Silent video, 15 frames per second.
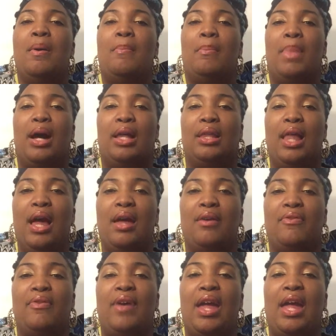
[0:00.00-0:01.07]
my
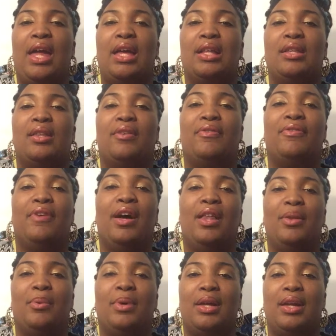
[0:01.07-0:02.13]
life? And the
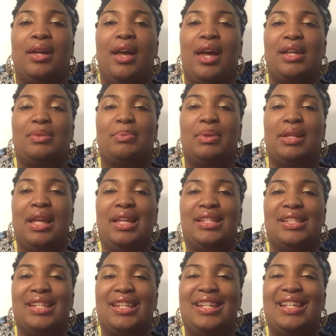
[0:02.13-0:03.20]
following
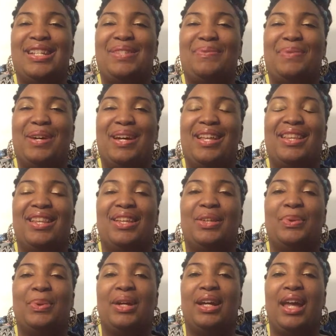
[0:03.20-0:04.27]
explanation is what the
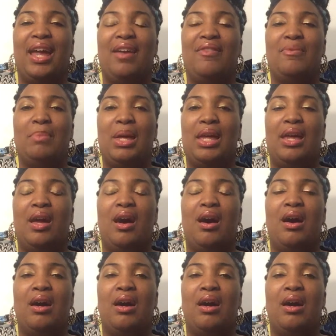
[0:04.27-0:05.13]
Lord gave me.